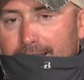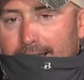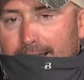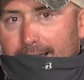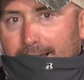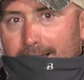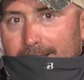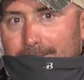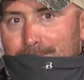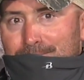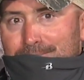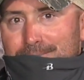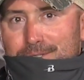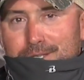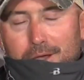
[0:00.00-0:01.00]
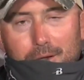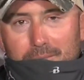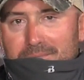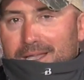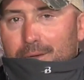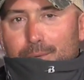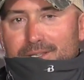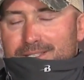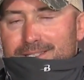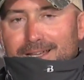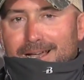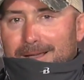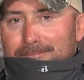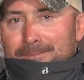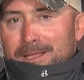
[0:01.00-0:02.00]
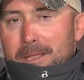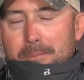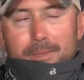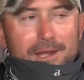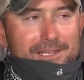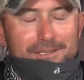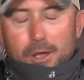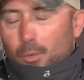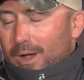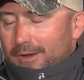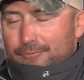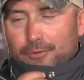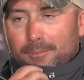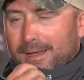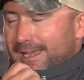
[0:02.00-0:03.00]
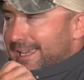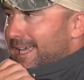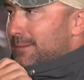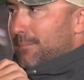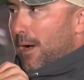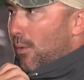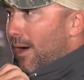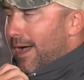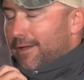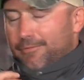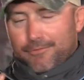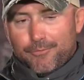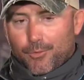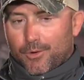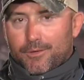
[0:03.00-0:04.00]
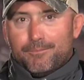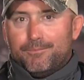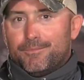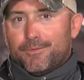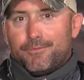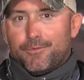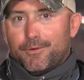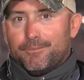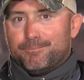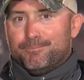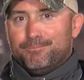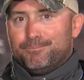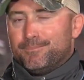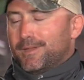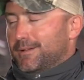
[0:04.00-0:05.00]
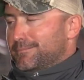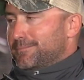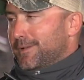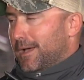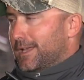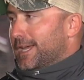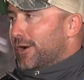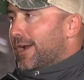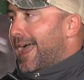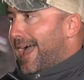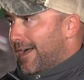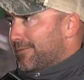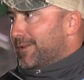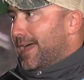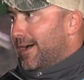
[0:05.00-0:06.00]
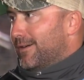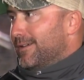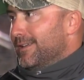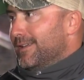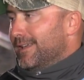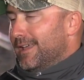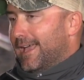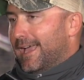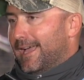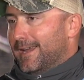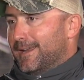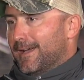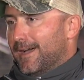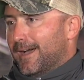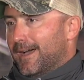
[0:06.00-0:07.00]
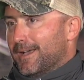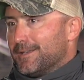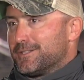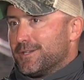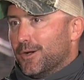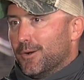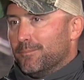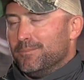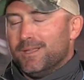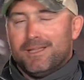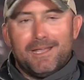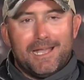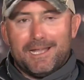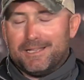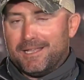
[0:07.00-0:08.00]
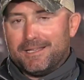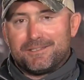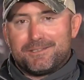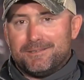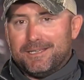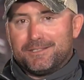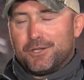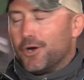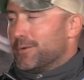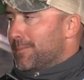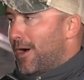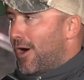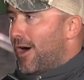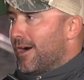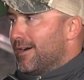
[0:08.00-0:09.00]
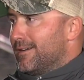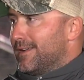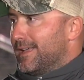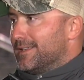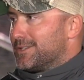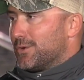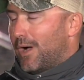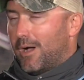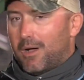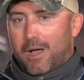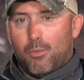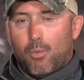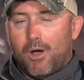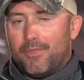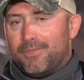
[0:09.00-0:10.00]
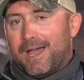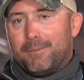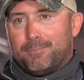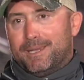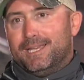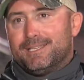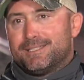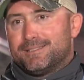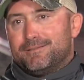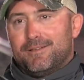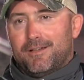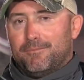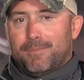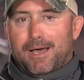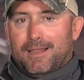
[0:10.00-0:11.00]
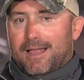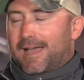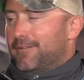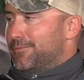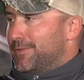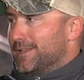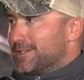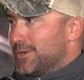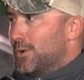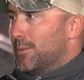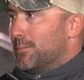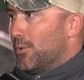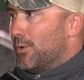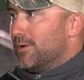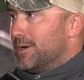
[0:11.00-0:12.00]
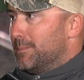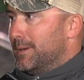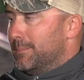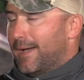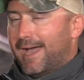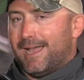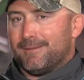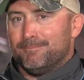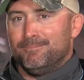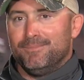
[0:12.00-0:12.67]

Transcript: Uh, so it was uh, been away from my kid and my wife for for a, a year and a half now. And uh, so it, it's it's hurting my heart, and so I, I, want that piece of my life that's so important to be back.